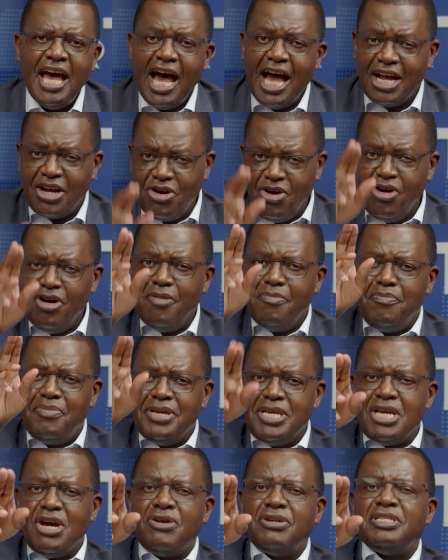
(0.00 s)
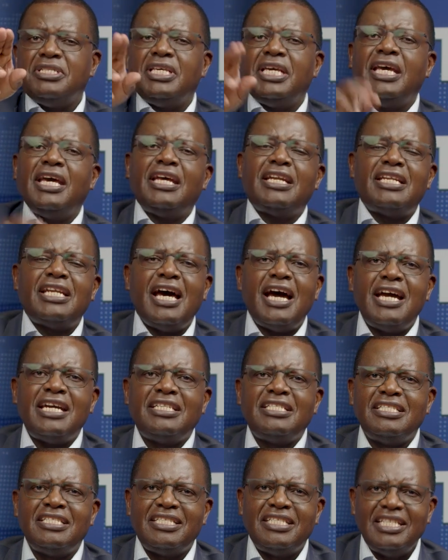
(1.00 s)
I go beyond the
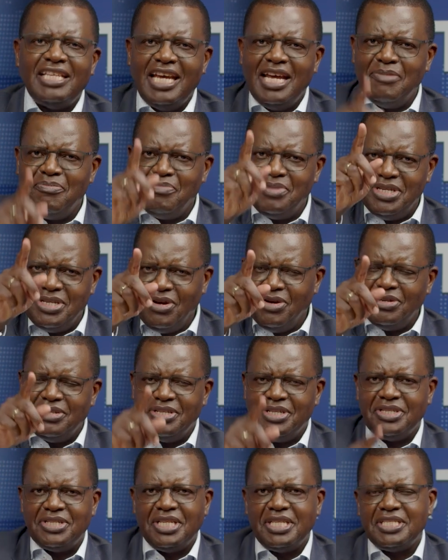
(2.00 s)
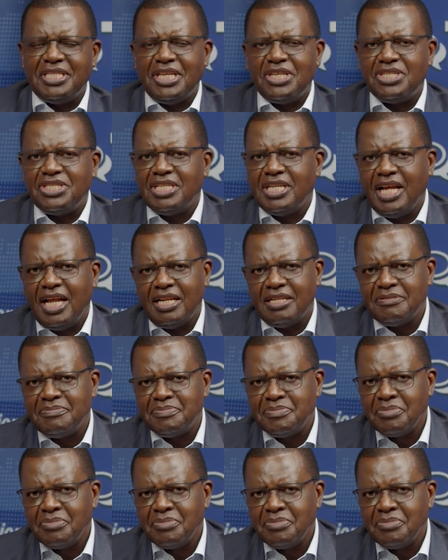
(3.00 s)
headlines and beyond the sensational.